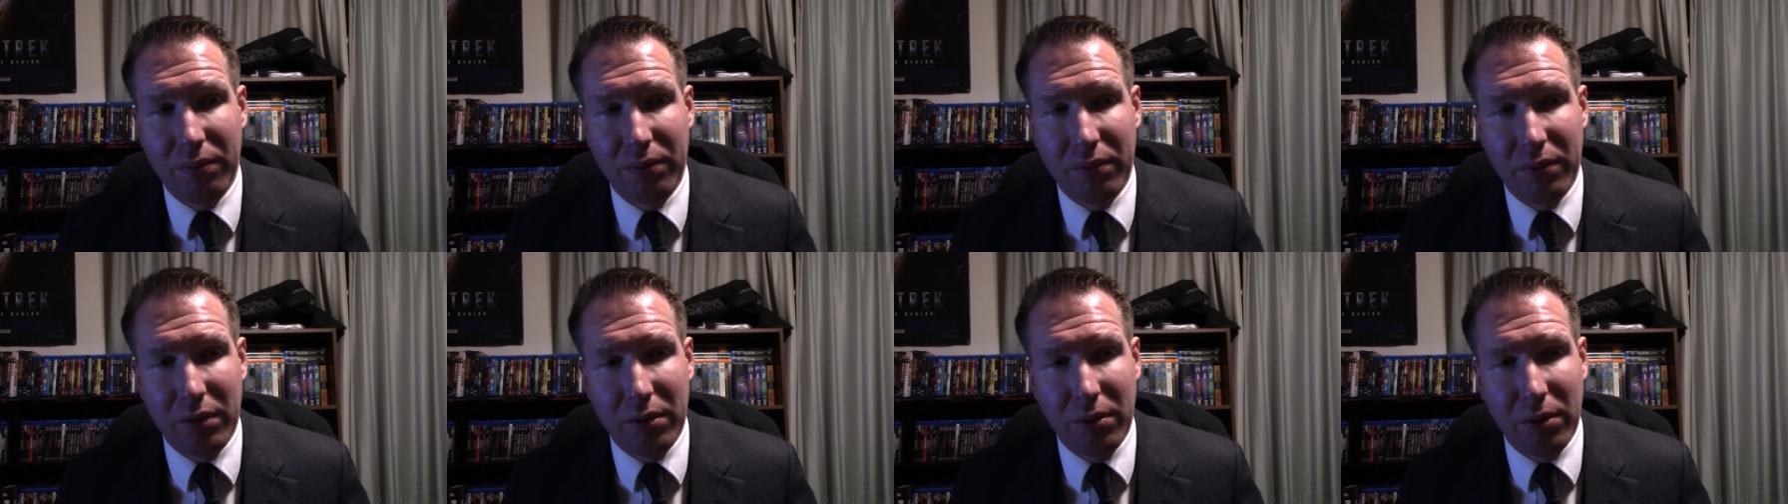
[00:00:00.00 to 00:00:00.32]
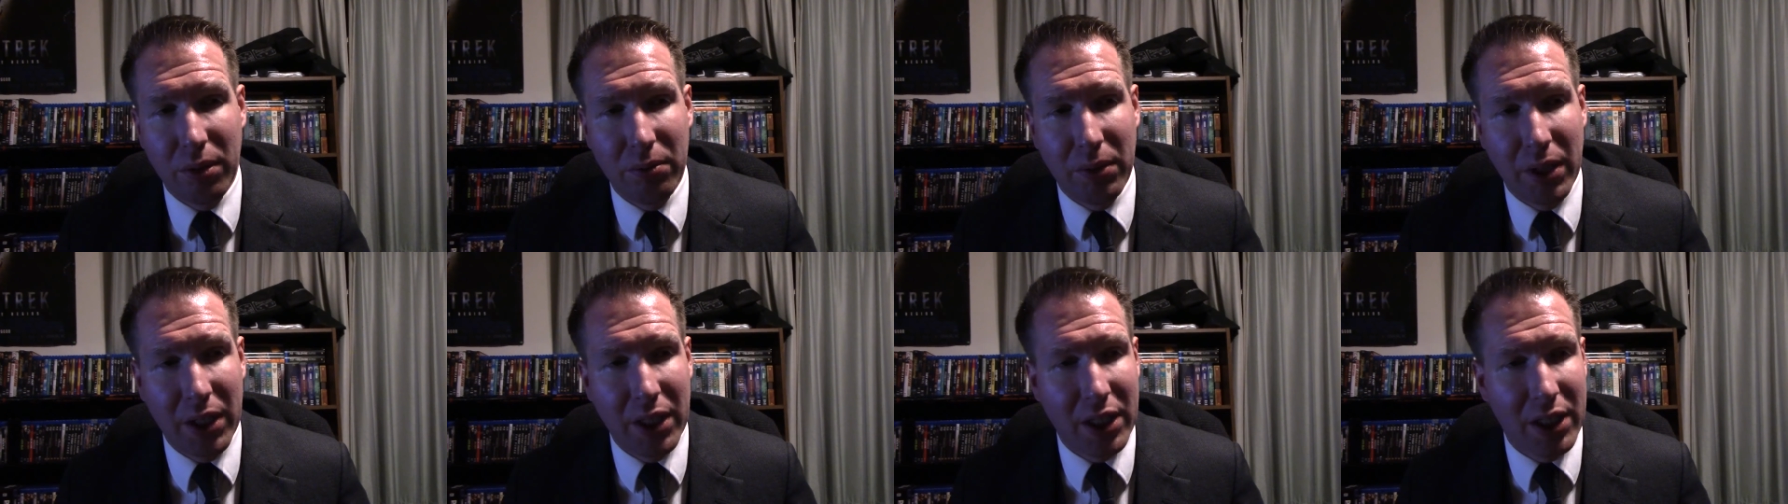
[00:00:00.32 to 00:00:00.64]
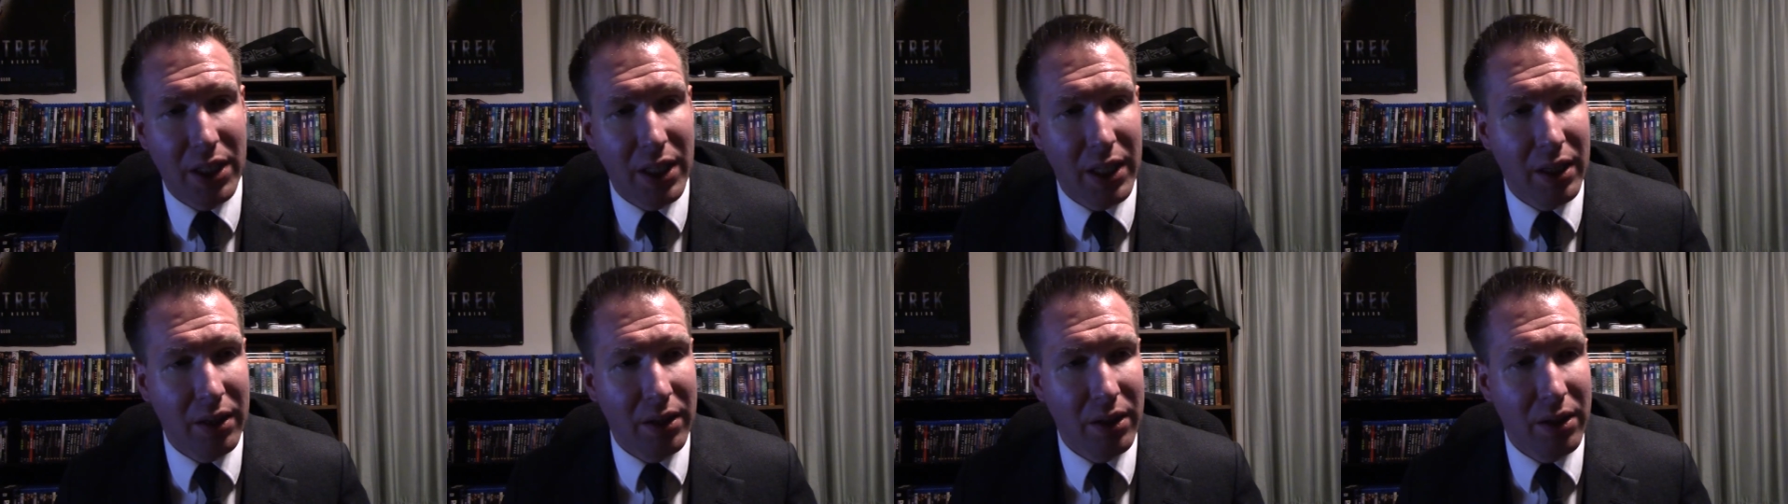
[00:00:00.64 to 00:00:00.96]
So you might
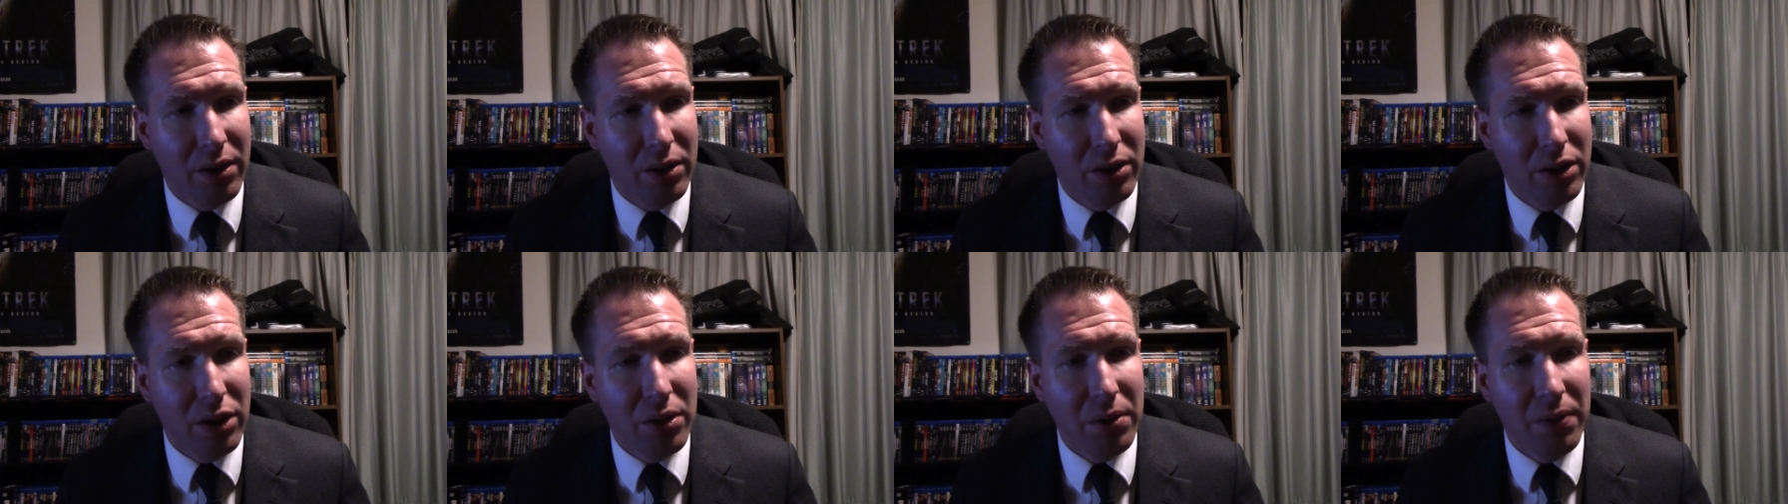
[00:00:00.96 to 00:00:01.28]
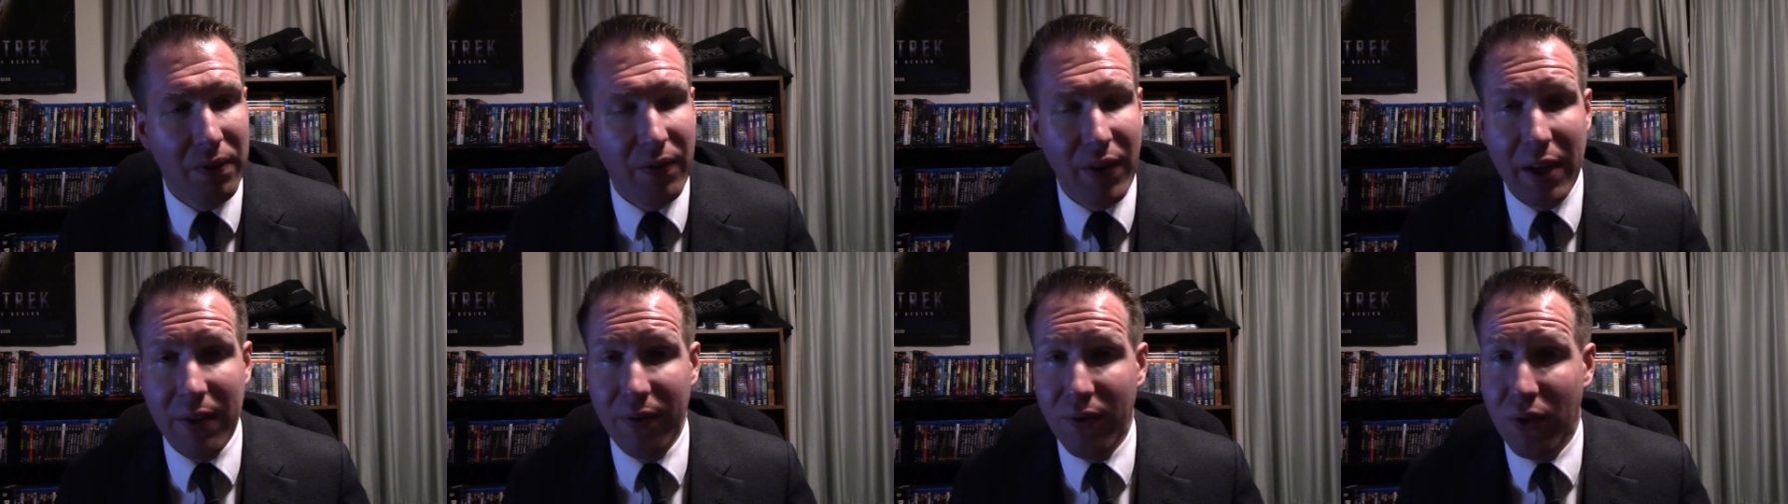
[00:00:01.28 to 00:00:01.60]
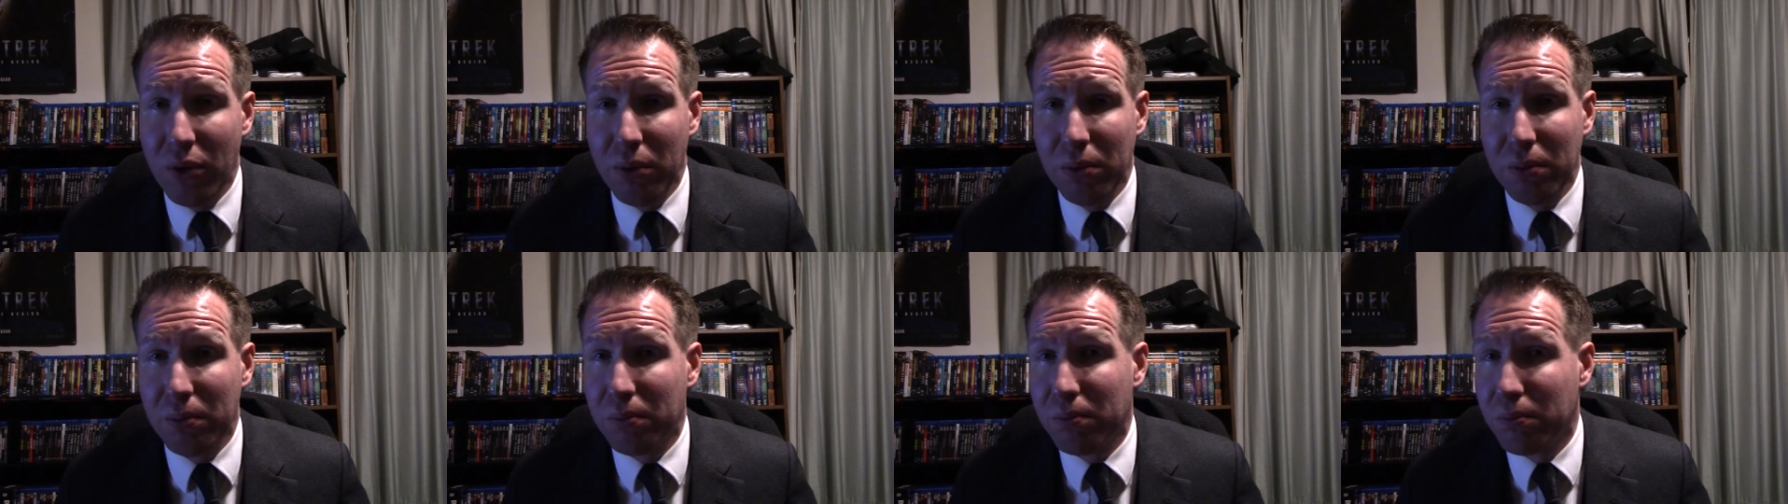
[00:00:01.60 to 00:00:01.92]
say a little too
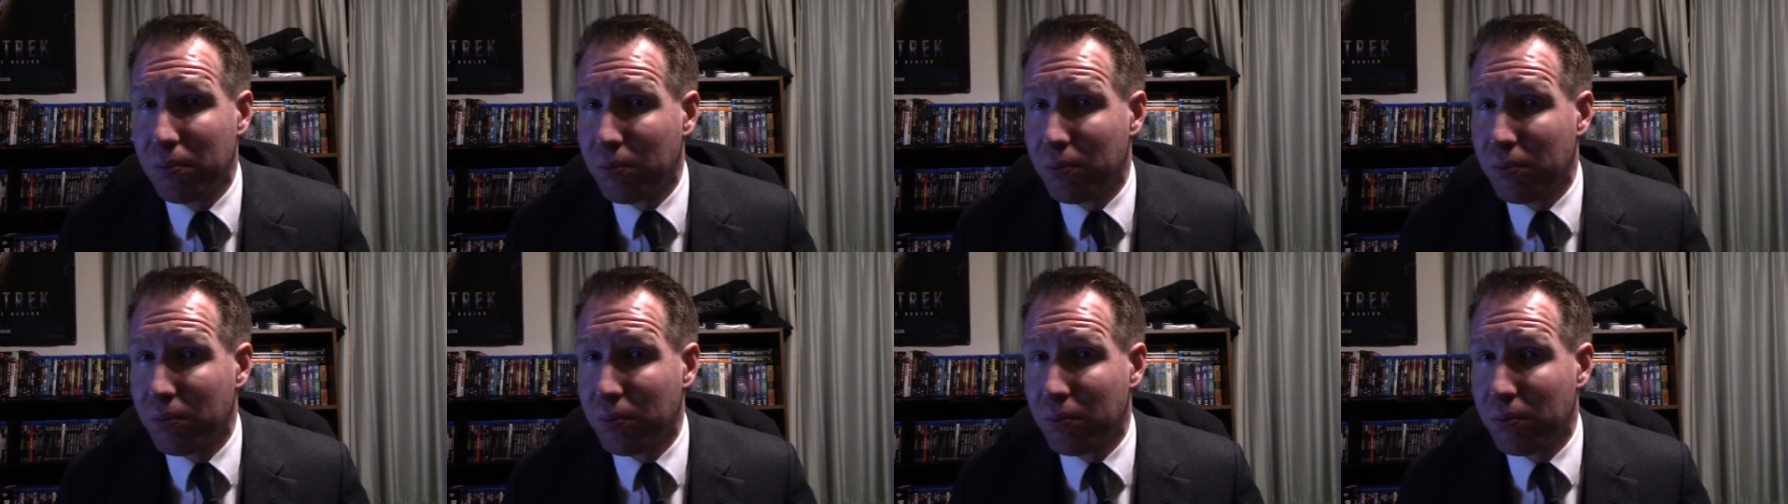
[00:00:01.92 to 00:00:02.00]
faithful,